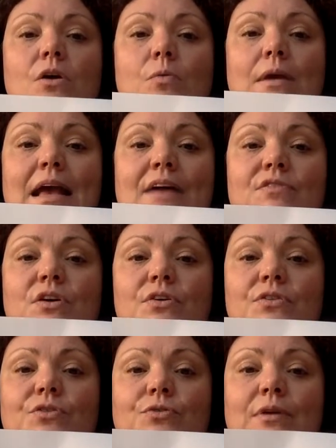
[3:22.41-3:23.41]
we have
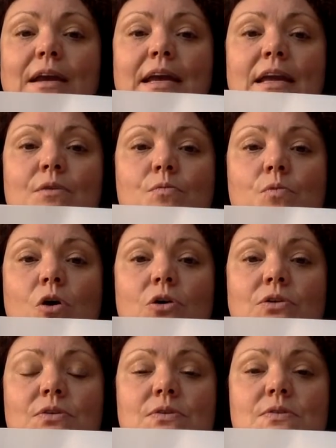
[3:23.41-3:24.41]
got 3
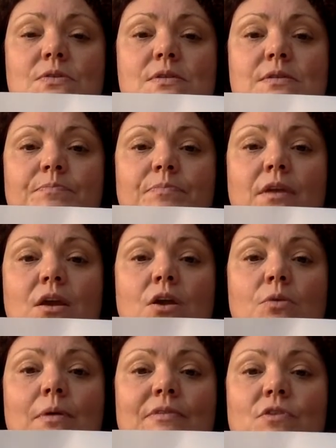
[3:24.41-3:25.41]
ones,
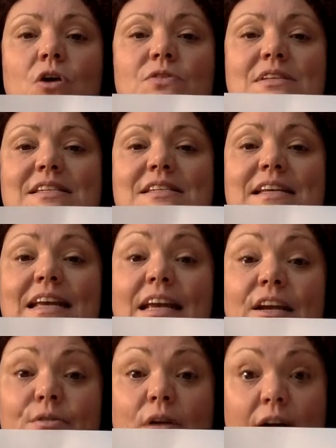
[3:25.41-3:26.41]
we've got
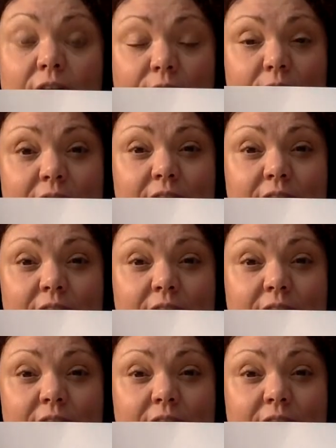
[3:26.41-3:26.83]
0